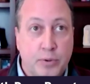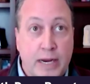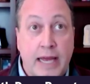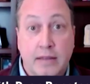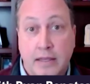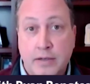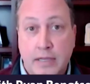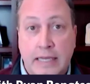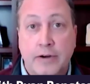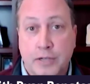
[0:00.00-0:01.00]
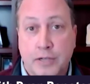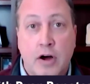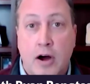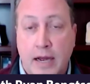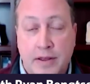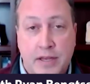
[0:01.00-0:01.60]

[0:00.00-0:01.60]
bringing leaders along.